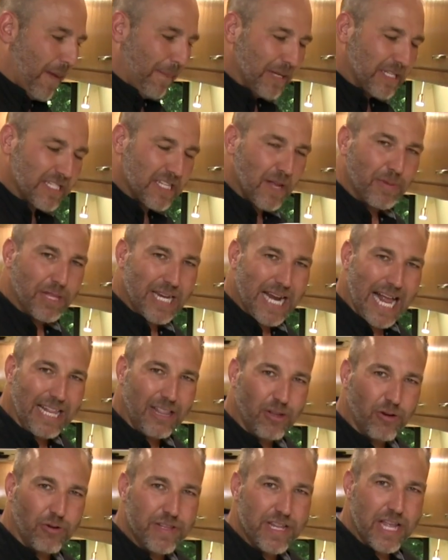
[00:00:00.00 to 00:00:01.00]
But something I
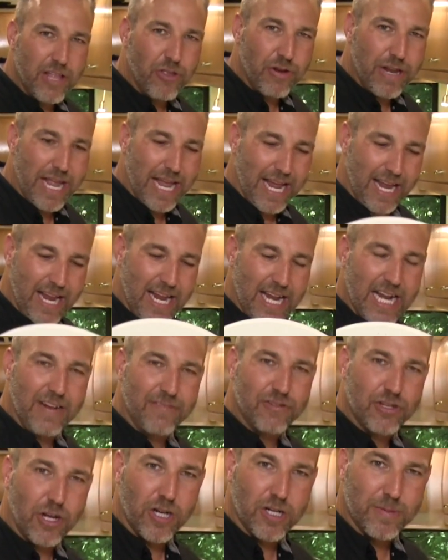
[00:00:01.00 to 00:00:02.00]
learned the other day, and
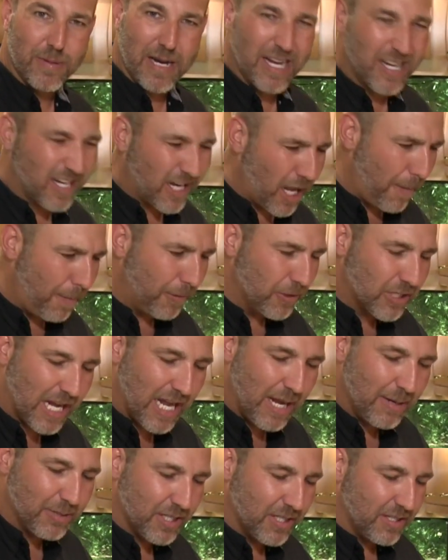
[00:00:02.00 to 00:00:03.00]
I've talked about it a couple
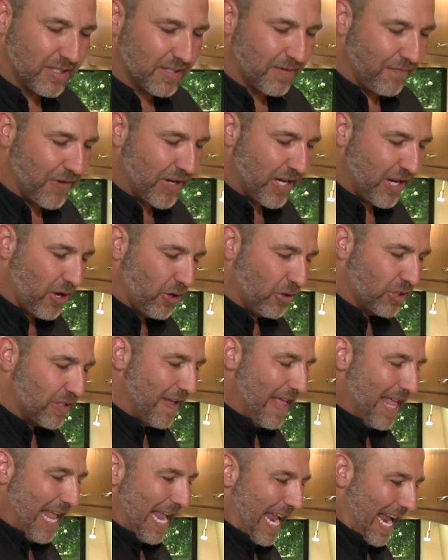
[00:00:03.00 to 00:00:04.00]
times in some videos,
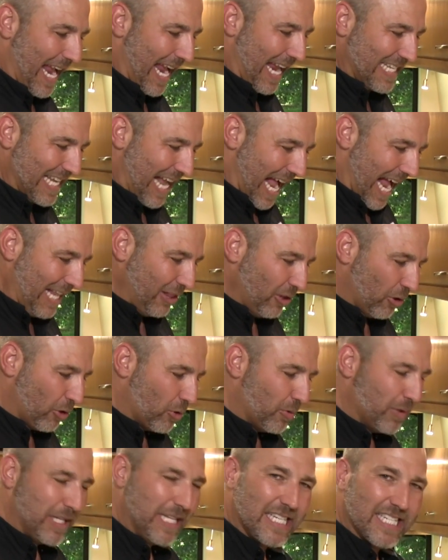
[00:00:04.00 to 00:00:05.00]
is I
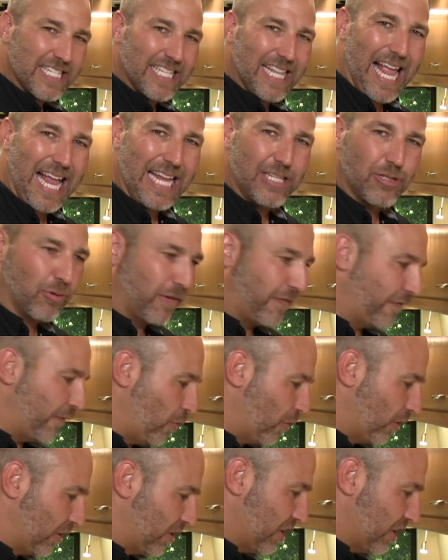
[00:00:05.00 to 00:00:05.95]
learned what these slats are for.